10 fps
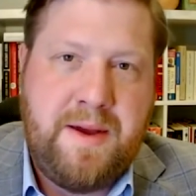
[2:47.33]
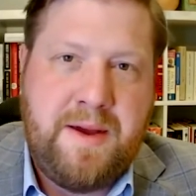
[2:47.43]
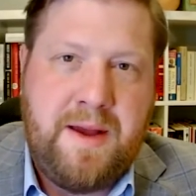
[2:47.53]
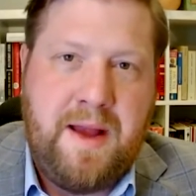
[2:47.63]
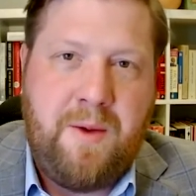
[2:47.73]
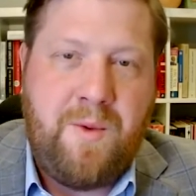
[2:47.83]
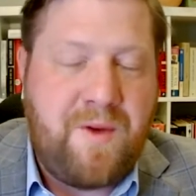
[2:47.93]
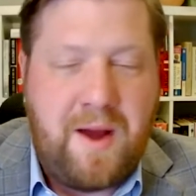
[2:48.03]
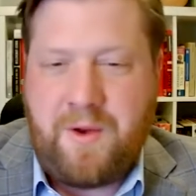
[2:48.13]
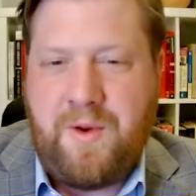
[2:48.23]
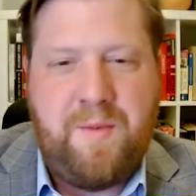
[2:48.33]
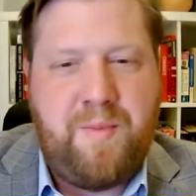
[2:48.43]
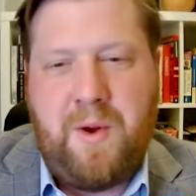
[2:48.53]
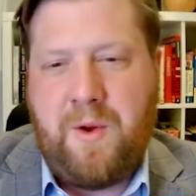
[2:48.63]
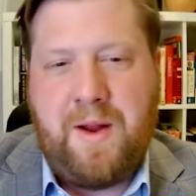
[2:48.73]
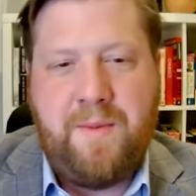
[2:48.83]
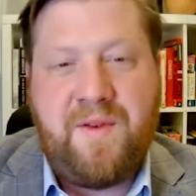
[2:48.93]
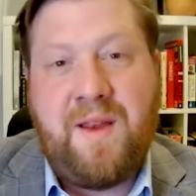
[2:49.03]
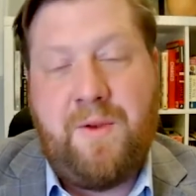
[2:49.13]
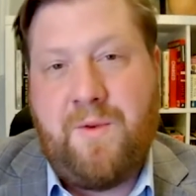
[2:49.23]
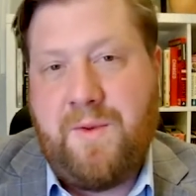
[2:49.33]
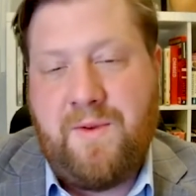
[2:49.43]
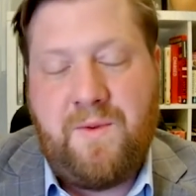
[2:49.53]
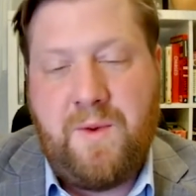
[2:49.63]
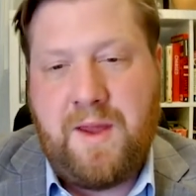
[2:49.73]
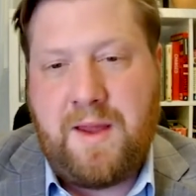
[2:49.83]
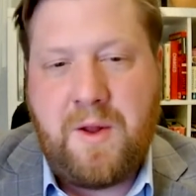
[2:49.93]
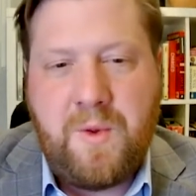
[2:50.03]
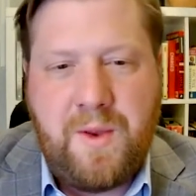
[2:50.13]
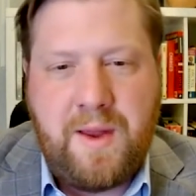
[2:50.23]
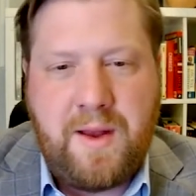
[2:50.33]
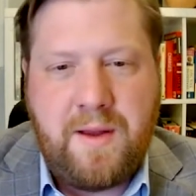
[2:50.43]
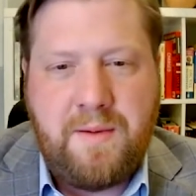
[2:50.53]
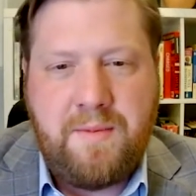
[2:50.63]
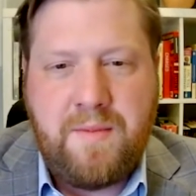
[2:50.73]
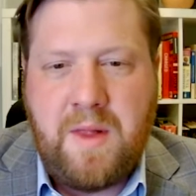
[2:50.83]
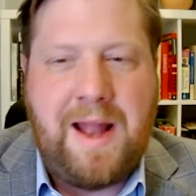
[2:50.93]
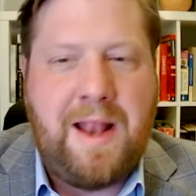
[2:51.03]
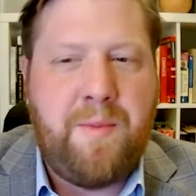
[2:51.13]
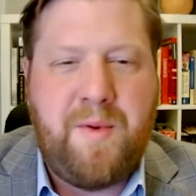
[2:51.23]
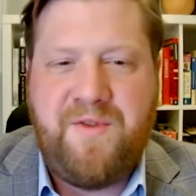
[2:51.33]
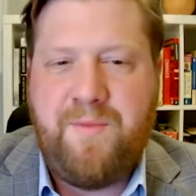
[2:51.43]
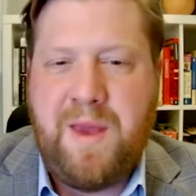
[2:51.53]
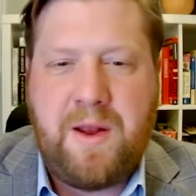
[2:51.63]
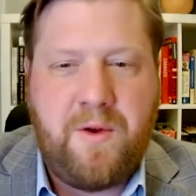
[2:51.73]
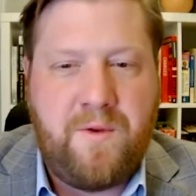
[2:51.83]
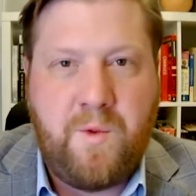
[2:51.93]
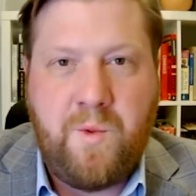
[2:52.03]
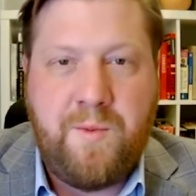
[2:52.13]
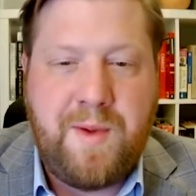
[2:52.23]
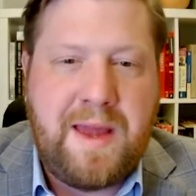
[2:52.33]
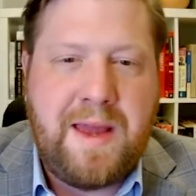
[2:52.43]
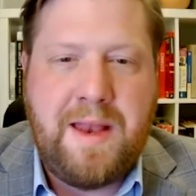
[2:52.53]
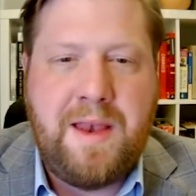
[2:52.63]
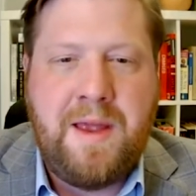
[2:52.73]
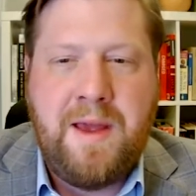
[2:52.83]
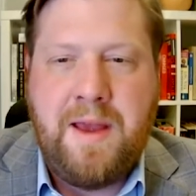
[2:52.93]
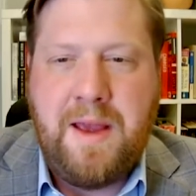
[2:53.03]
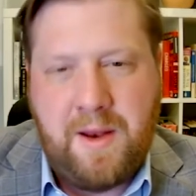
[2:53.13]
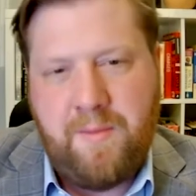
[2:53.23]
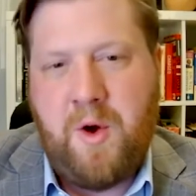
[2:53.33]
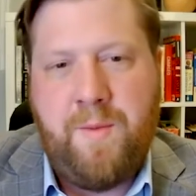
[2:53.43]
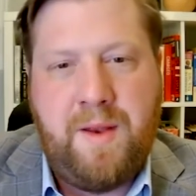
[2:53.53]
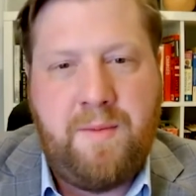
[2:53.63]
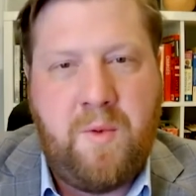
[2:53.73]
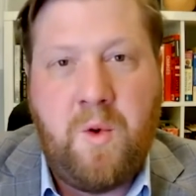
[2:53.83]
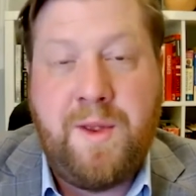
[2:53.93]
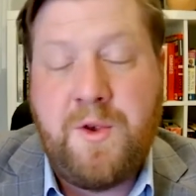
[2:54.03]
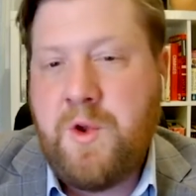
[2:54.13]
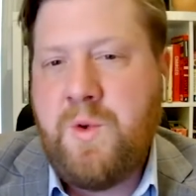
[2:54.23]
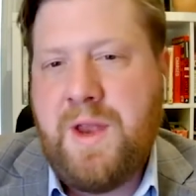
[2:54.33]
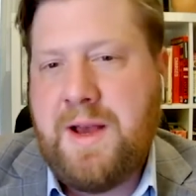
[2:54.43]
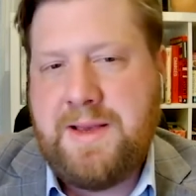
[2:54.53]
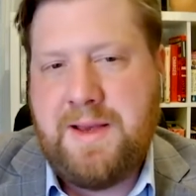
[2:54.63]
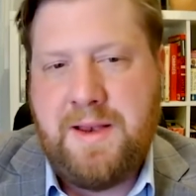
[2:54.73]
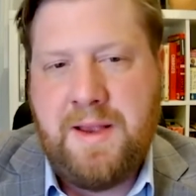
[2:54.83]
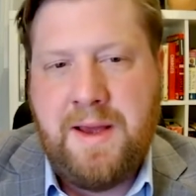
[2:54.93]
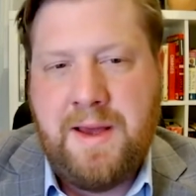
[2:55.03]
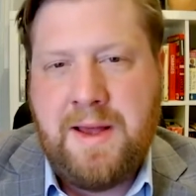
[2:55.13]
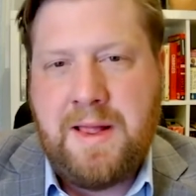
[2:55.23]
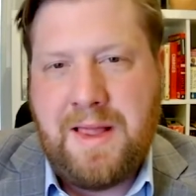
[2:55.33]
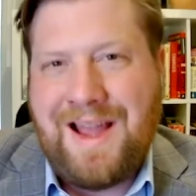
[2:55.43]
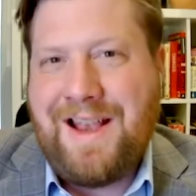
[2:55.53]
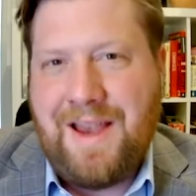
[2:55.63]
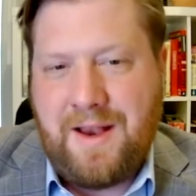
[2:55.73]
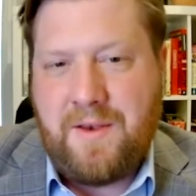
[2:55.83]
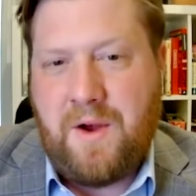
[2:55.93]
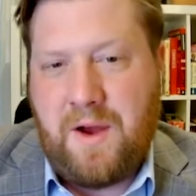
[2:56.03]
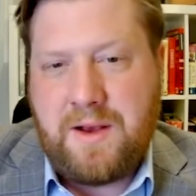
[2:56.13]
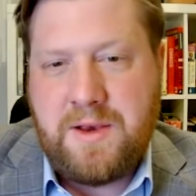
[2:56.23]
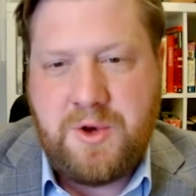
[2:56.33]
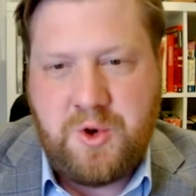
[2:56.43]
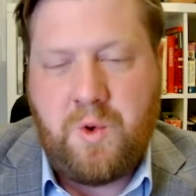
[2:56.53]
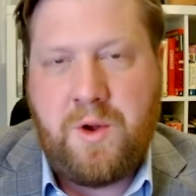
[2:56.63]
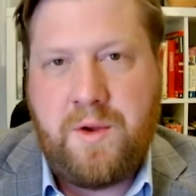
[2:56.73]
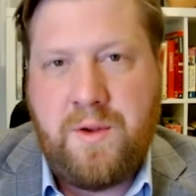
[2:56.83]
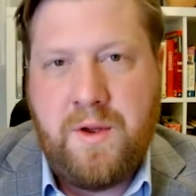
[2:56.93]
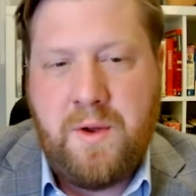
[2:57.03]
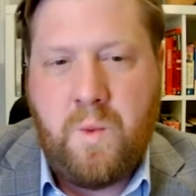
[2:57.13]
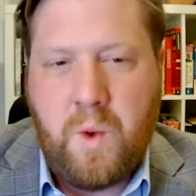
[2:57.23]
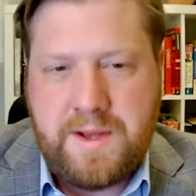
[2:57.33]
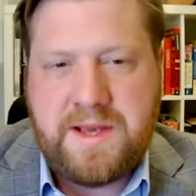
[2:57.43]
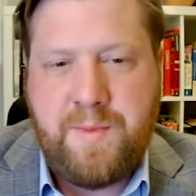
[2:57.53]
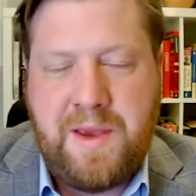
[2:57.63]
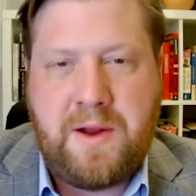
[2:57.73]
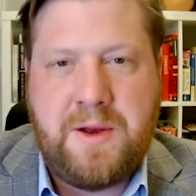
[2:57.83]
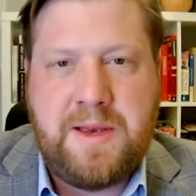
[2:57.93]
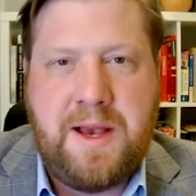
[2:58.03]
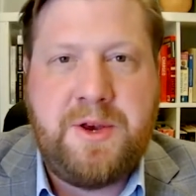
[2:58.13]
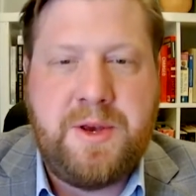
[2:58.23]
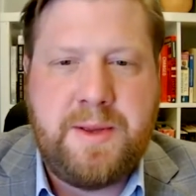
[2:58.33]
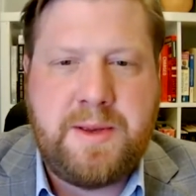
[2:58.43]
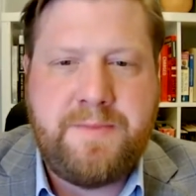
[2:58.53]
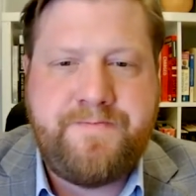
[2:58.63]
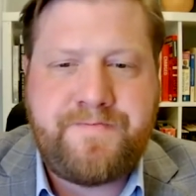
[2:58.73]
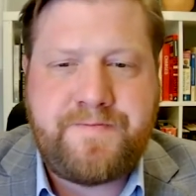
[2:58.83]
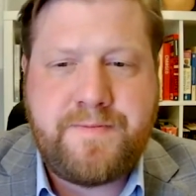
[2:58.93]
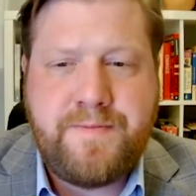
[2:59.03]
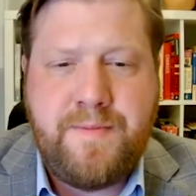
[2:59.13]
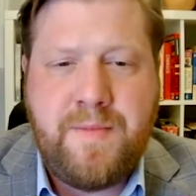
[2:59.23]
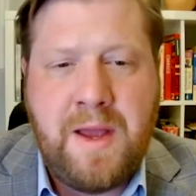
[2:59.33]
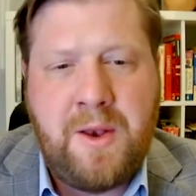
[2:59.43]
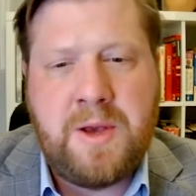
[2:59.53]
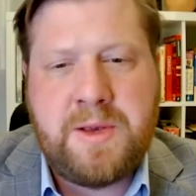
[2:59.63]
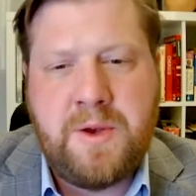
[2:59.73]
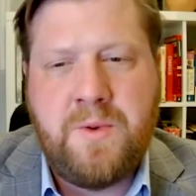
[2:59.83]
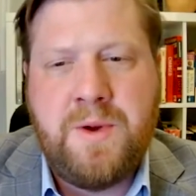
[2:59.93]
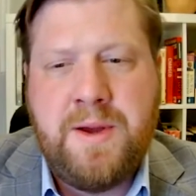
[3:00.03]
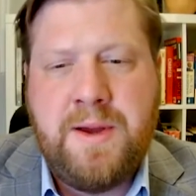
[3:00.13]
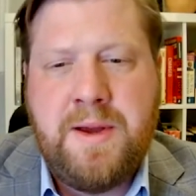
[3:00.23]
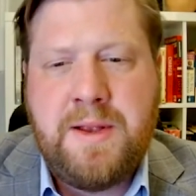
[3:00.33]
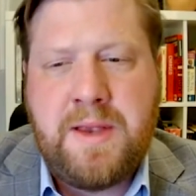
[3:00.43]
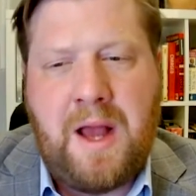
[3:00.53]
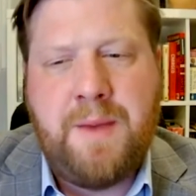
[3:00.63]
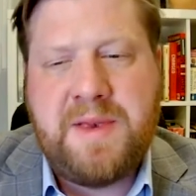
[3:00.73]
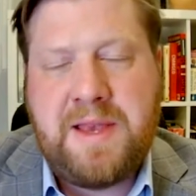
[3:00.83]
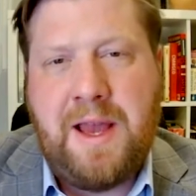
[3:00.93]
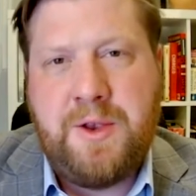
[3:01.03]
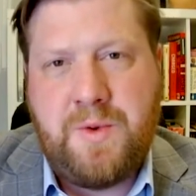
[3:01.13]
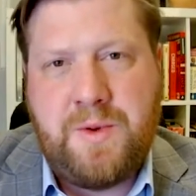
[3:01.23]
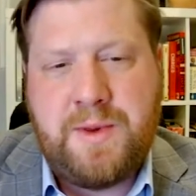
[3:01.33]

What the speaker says: And we've got a great program scheduled this week, including a lineup of speakers who will begin in a moment, more than 24 lightning talks, short one speaker sessions, and also time scheduled so